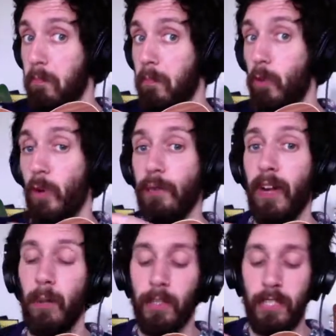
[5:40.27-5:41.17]
So if
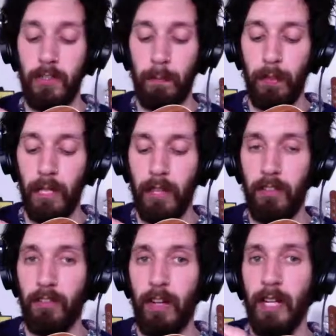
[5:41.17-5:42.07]
I want you to pluck
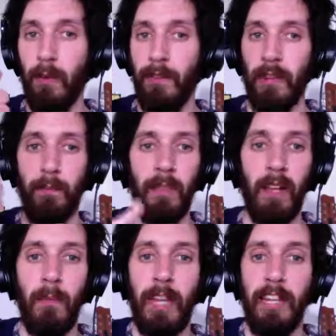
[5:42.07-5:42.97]
this string with your
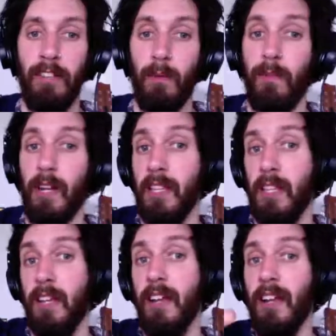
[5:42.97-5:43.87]
thumb, hit it with
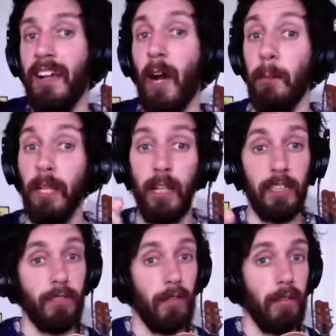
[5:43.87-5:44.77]
anything, I'll be
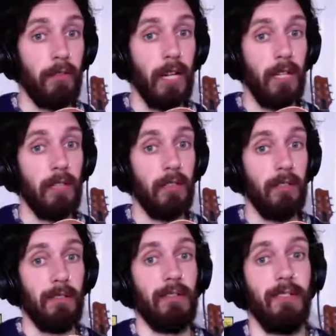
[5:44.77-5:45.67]
like string 3.
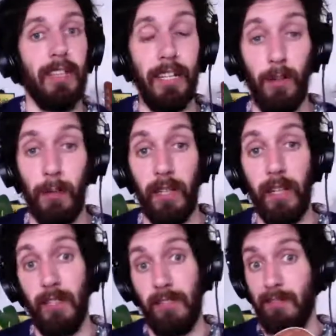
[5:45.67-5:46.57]
And you'll be
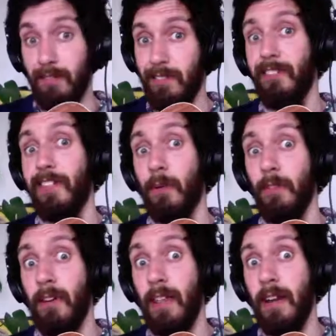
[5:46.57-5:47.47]
like, it's that
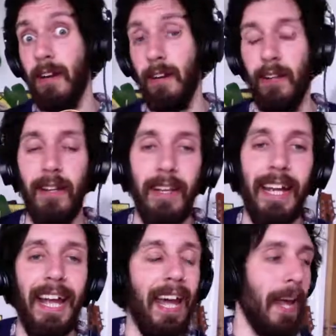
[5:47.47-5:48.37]
one right there.
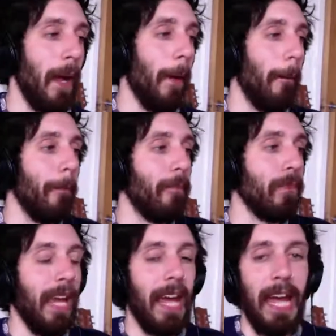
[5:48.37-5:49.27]

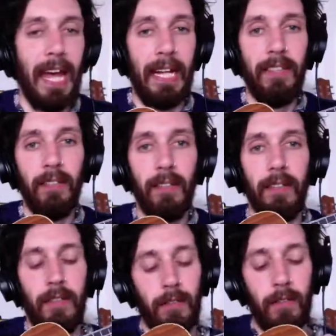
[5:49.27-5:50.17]

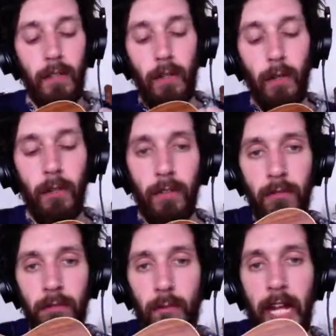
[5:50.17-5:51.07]
And
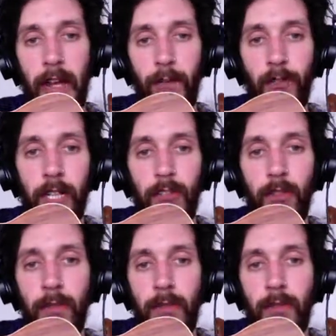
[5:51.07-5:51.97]
also we have string
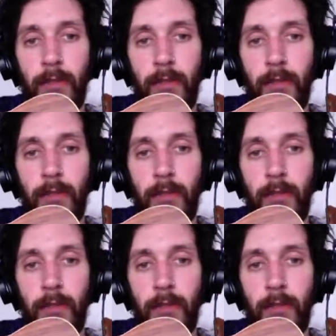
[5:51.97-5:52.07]
2.